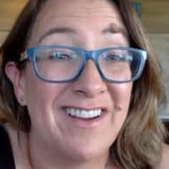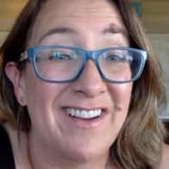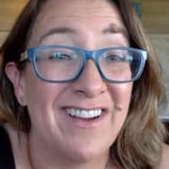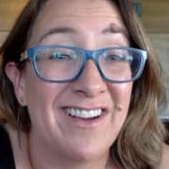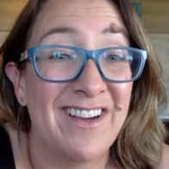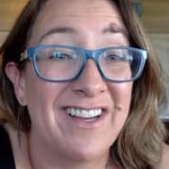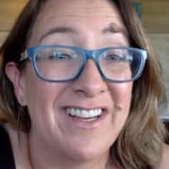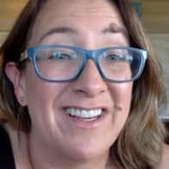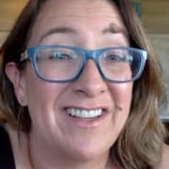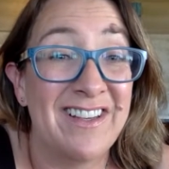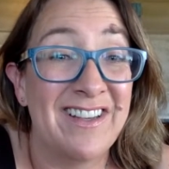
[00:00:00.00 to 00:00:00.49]

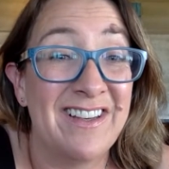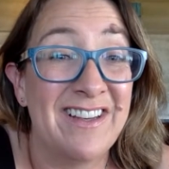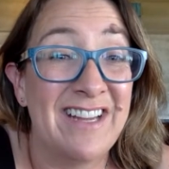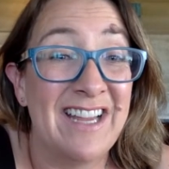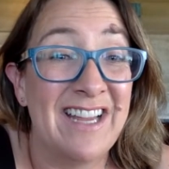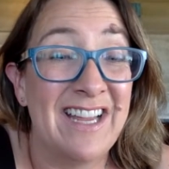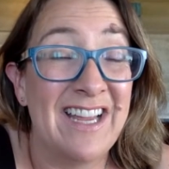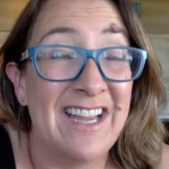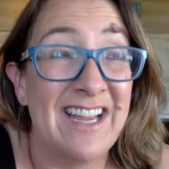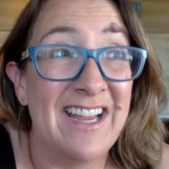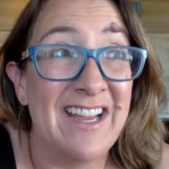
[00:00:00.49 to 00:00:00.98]
I'd
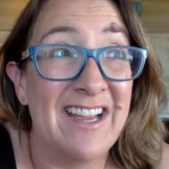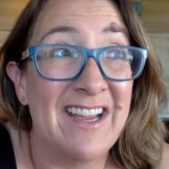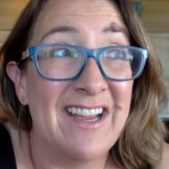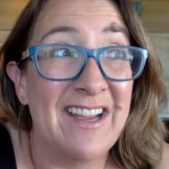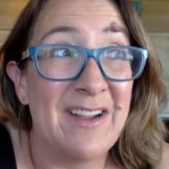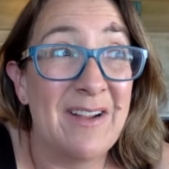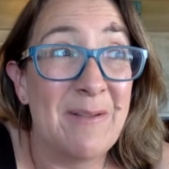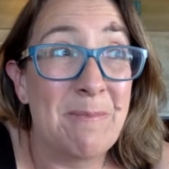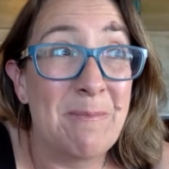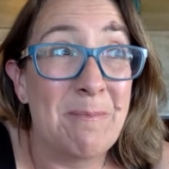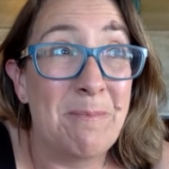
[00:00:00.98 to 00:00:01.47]

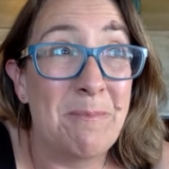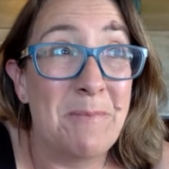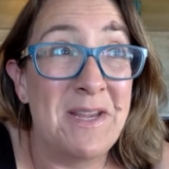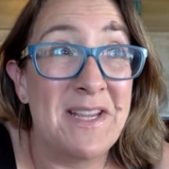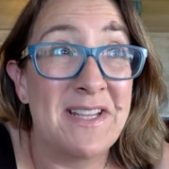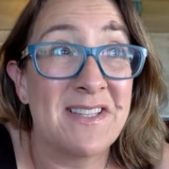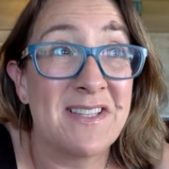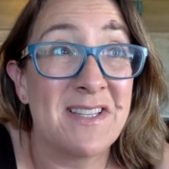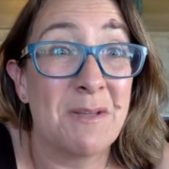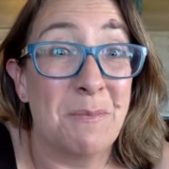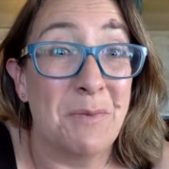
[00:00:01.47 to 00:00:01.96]

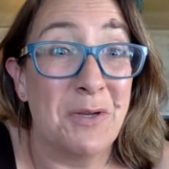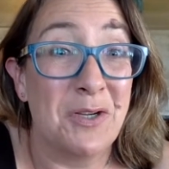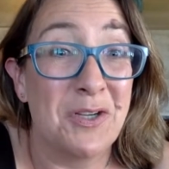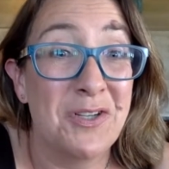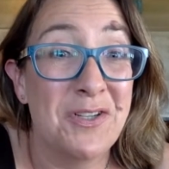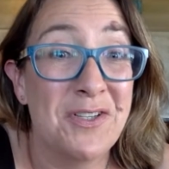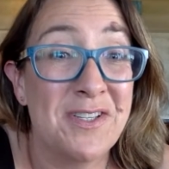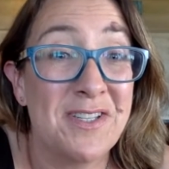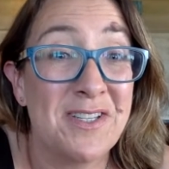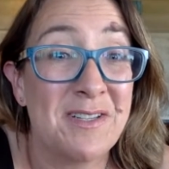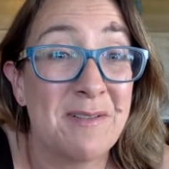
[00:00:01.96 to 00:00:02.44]
miss the
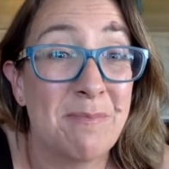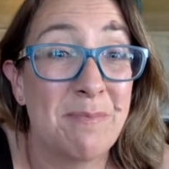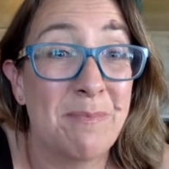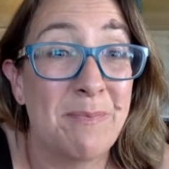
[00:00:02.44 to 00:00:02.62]
most.